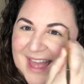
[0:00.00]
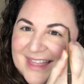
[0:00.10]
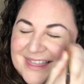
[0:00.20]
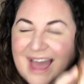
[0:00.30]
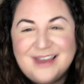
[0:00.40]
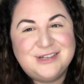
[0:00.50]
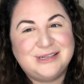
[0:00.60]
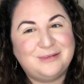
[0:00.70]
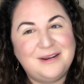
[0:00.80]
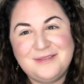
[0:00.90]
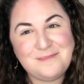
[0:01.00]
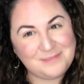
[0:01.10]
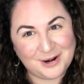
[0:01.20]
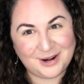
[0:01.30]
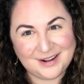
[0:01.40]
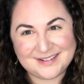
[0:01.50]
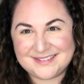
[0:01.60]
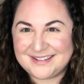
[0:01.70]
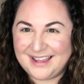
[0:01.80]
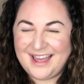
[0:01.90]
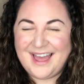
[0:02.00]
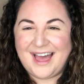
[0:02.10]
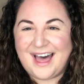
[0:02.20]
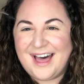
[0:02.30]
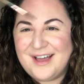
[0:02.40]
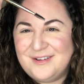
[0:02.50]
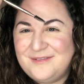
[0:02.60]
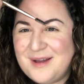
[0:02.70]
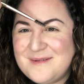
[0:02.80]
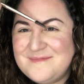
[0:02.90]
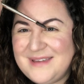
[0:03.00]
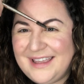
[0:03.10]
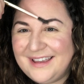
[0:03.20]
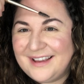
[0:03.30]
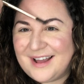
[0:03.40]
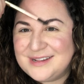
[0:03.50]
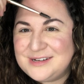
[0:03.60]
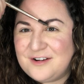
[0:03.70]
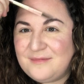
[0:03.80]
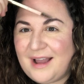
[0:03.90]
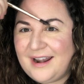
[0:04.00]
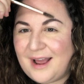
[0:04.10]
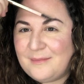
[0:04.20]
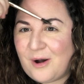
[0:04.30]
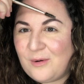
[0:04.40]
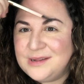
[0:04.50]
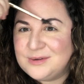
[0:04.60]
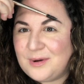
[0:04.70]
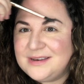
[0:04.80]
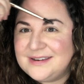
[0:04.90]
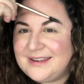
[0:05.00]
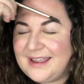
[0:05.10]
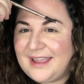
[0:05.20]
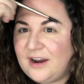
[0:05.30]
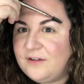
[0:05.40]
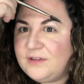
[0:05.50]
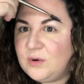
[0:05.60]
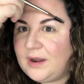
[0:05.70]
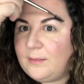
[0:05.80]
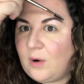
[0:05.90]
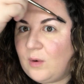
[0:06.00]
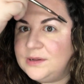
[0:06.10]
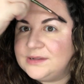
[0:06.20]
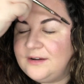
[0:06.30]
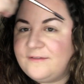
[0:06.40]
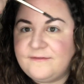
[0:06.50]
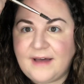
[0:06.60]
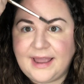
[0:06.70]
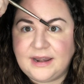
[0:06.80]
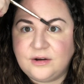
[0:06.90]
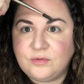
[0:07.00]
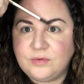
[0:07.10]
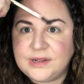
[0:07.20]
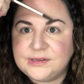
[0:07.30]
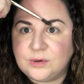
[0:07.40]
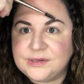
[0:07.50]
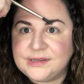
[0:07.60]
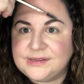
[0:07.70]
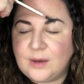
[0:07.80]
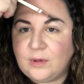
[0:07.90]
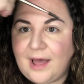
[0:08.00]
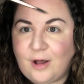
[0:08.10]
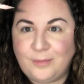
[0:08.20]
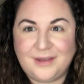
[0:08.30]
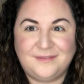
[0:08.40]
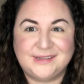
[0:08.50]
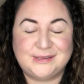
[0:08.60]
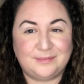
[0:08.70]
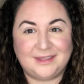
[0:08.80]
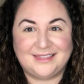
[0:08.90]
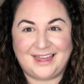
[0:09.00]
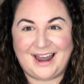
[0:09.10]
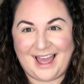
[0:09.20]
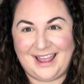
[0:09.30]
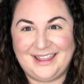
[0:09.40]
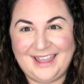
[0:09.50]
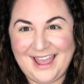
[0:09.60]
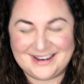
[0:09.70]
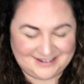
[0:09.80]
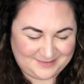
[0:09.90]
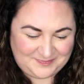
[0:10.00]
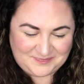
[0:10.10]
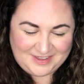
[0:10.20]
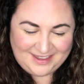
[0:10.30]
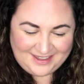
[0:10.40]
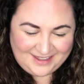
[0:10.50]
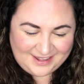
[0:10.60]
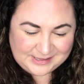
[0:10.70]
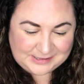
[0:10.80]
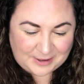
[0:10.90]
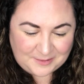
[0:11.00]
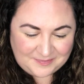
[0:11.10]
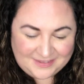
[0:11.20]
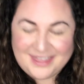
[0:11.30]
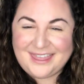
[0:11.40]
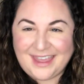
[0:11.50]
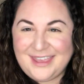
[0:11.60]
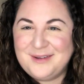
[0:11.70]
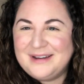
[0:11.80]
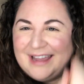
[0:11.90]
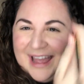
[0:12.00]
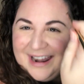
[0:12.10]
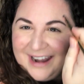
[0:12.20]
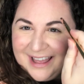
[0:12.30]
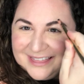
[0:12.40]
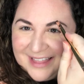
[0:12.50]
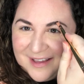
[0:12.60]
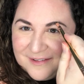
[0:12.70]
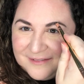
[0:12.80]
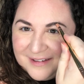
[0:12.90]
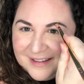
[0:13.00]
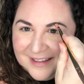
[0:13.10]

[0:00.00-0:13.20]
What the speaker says: and that is just one of the perks of being a customer of mine. I'm always going to take care of you, and I'm always going to find resources that will help if it's something that I can't. So thank you again. I love